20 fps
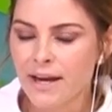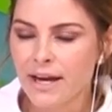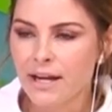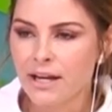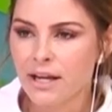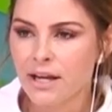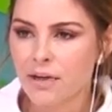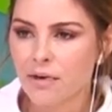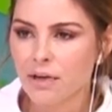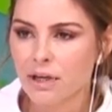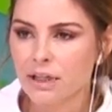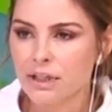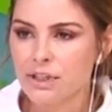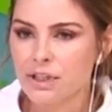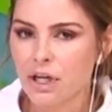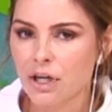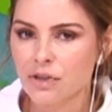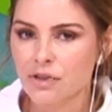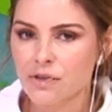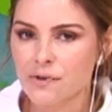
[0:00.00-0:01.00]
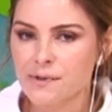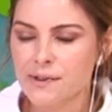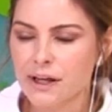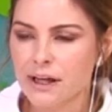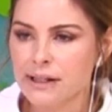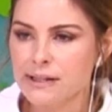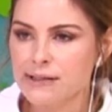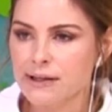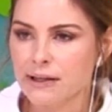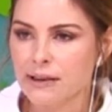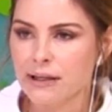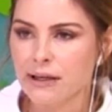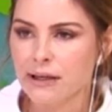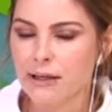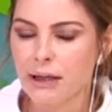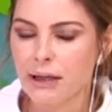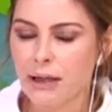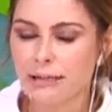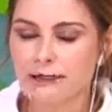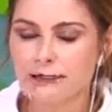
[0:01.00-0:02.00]
and hearing a doctor say it's like the
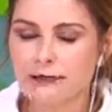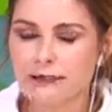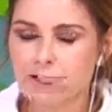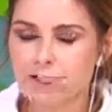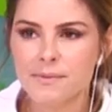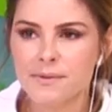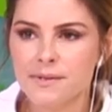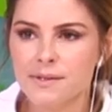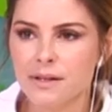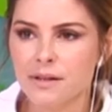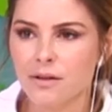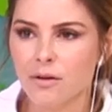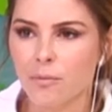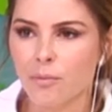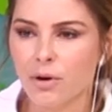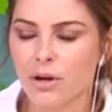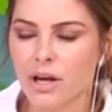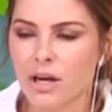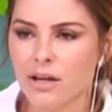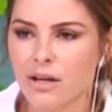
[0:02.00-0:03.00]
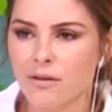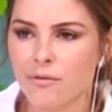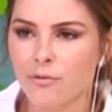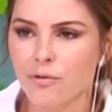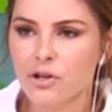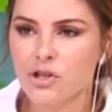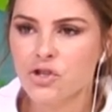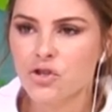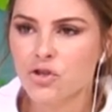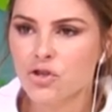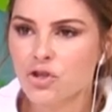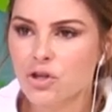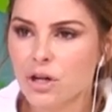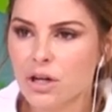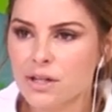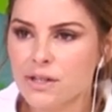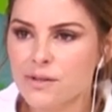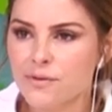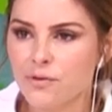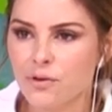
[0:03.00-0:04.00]
apocalypse and they're bringing in freezer
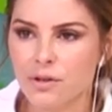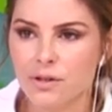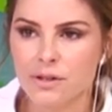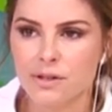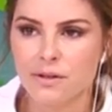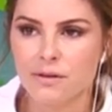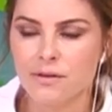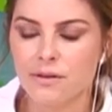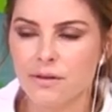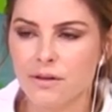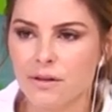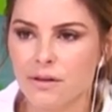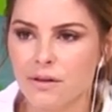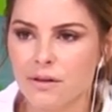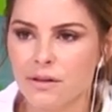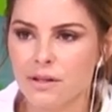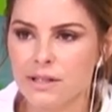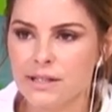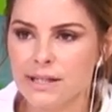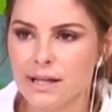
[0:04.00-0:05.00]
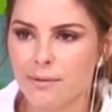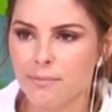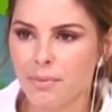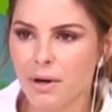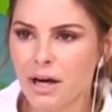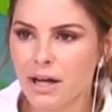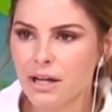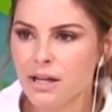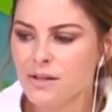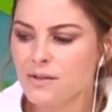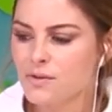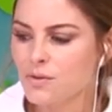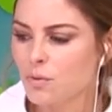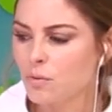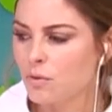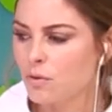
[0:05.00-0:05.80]
trucks for the, the, the dead bodies,